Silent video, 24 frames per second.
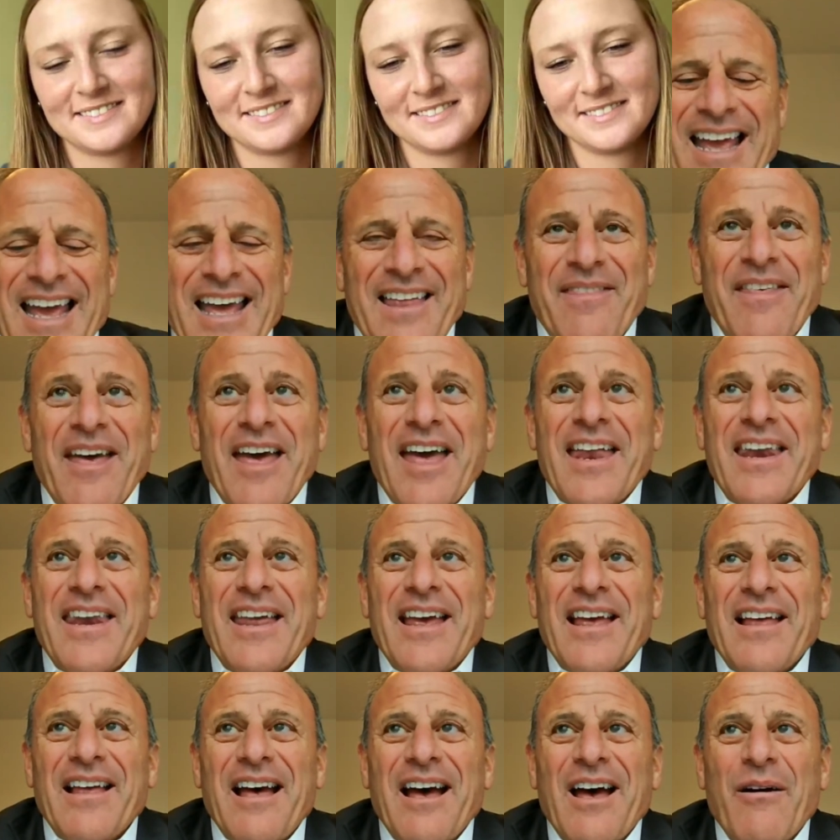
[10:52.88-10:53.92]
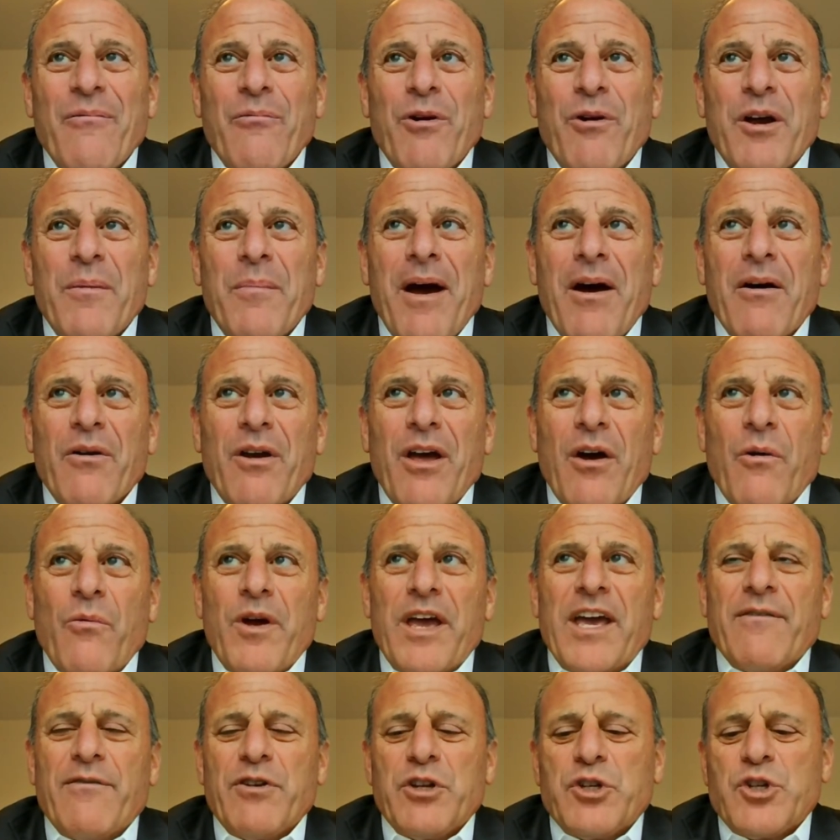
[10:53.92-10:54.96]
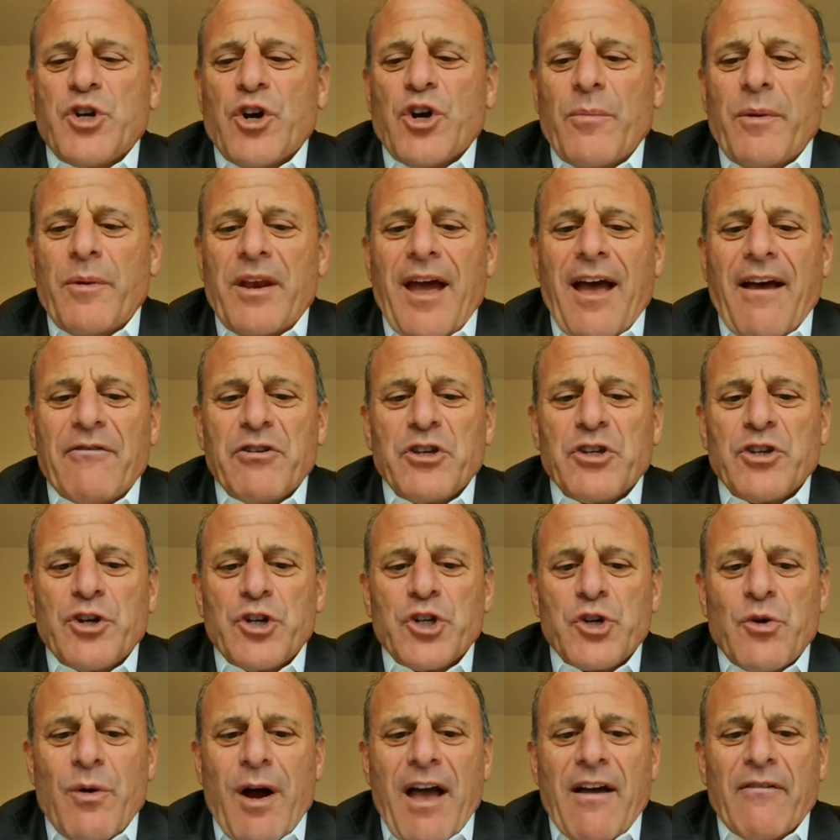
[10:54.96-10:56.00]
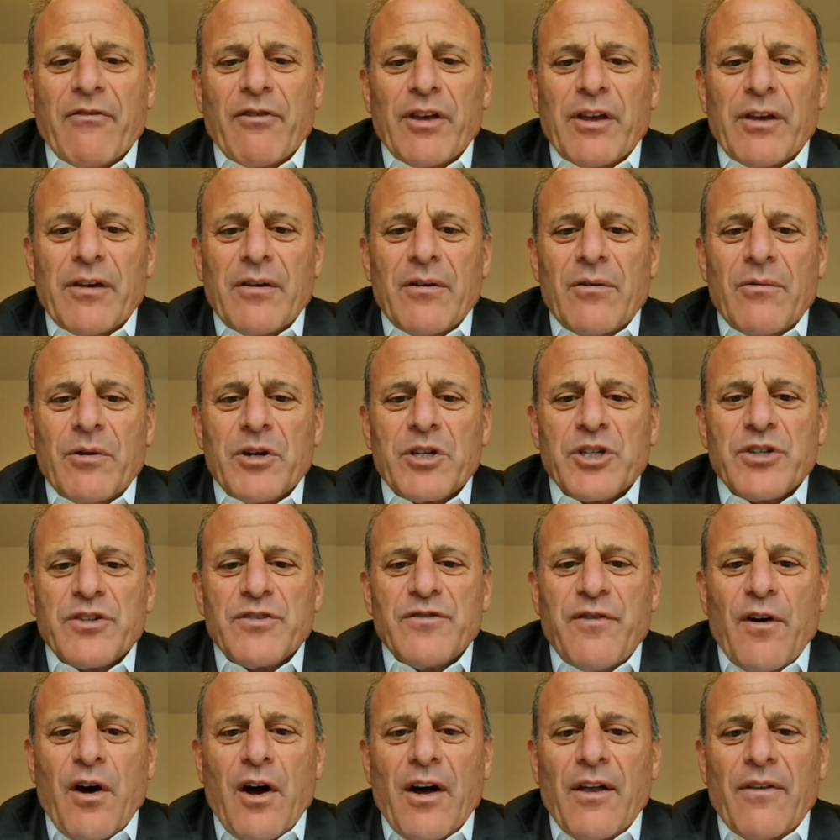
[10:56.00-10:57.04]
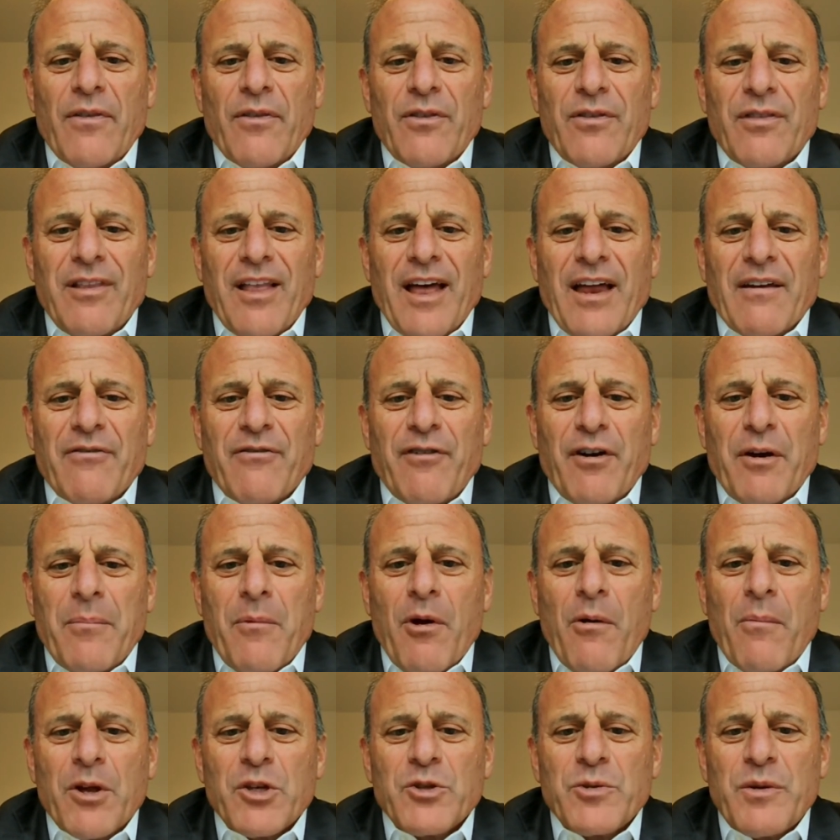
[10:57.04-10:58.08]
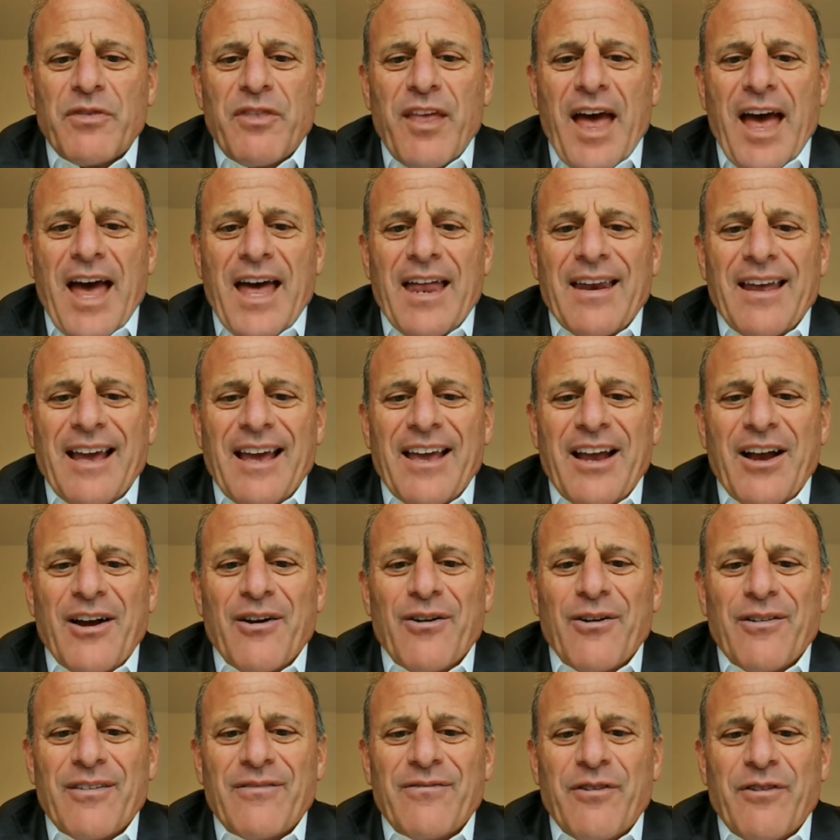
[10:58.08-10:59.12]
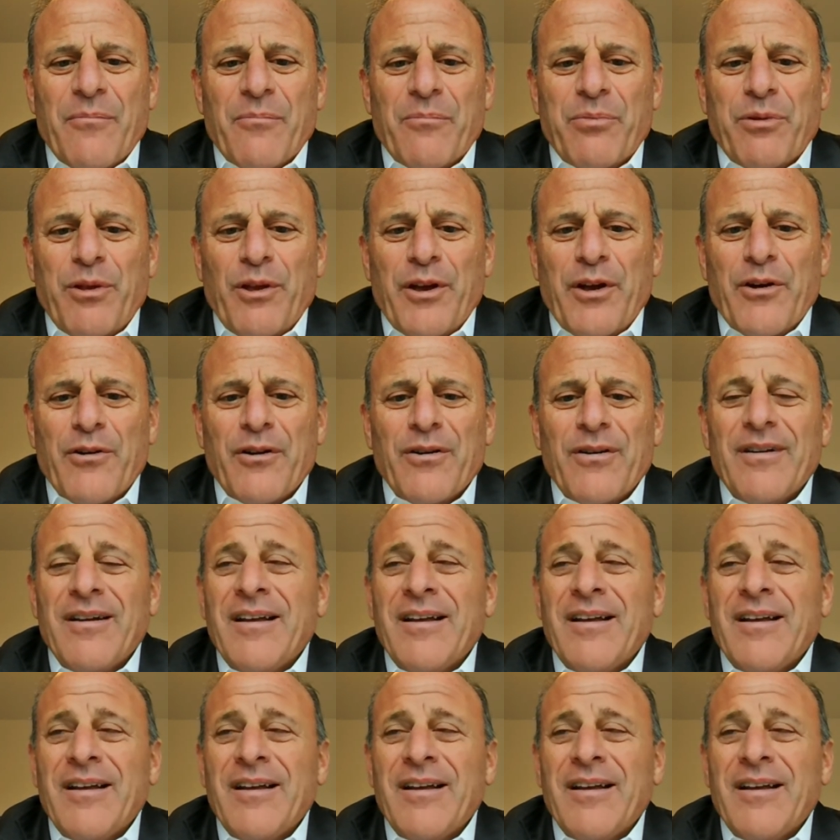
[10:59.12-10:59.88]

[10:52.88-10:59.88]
And then what about a week of a tournament? Obviously, you're traveling, which is fun. A lot of fun moments with that. I hear from player